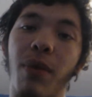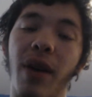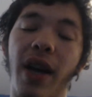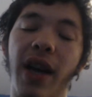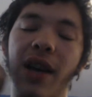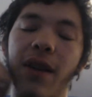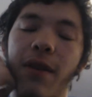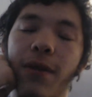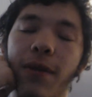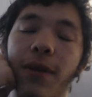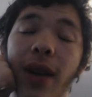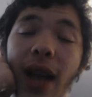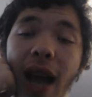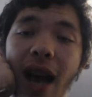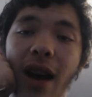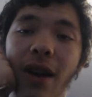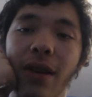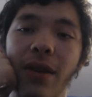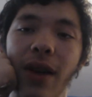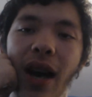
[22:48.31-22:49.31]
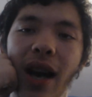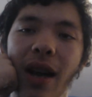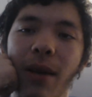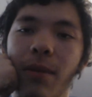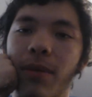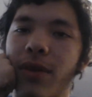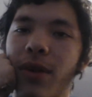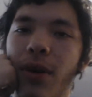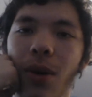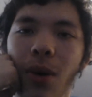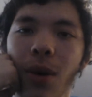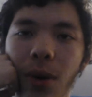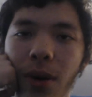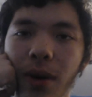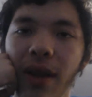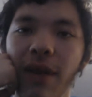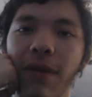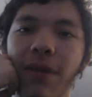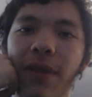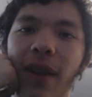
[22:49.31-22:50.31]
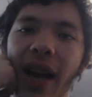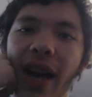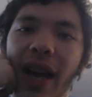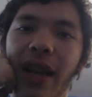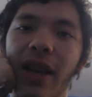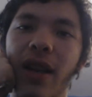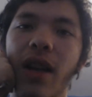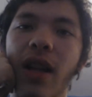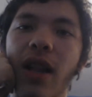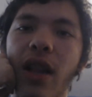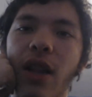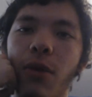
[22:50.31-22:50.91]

but for now I am totally fine